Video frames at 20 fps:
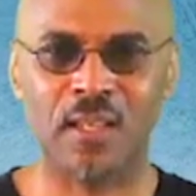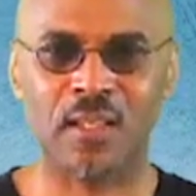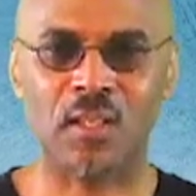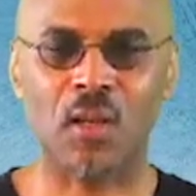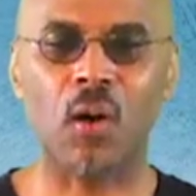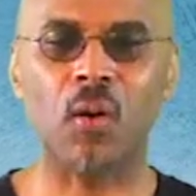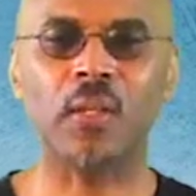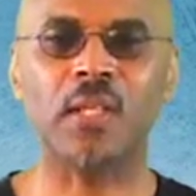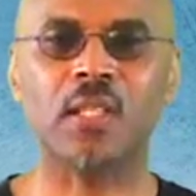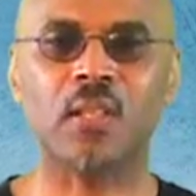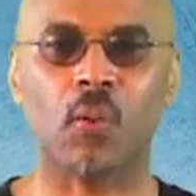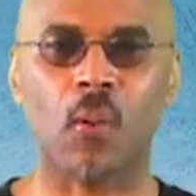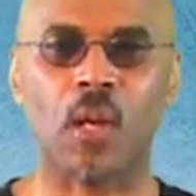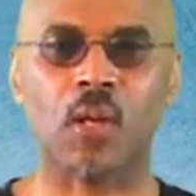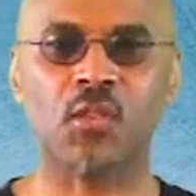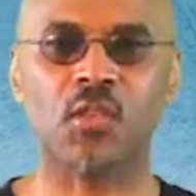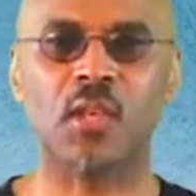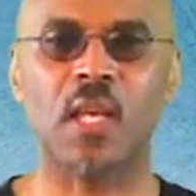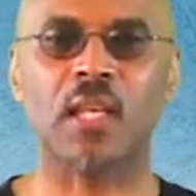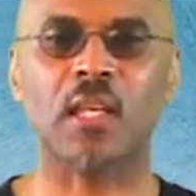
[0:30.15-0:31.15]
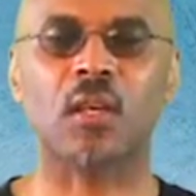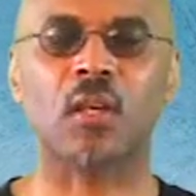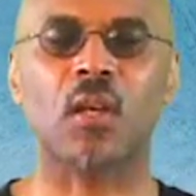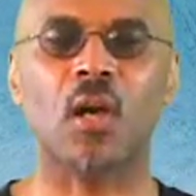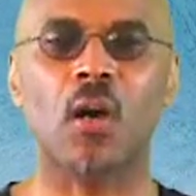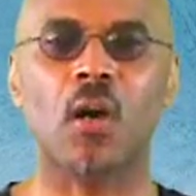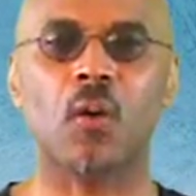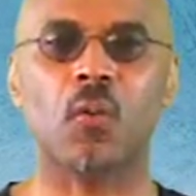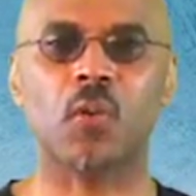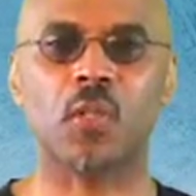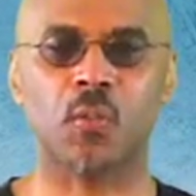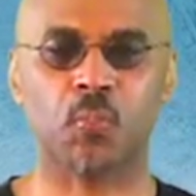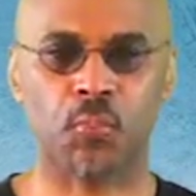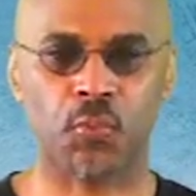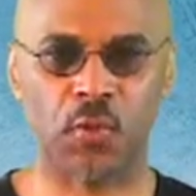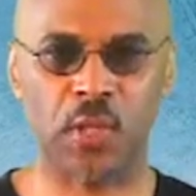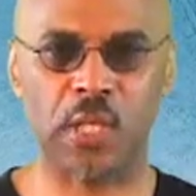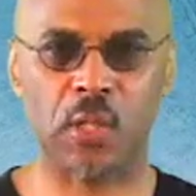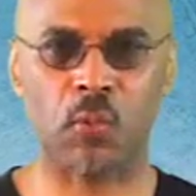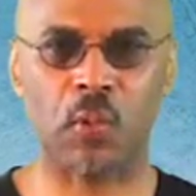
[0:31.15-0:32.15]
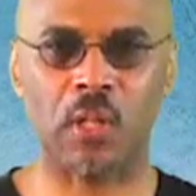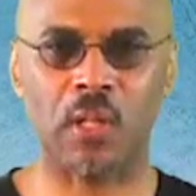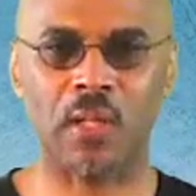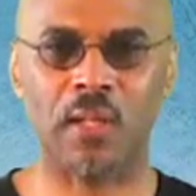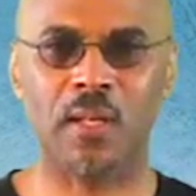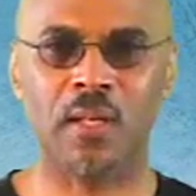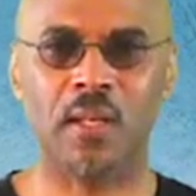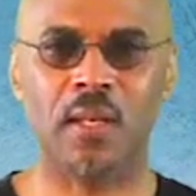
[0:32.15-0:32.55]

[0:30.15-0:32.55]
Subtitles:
the only direction they could go was prequel.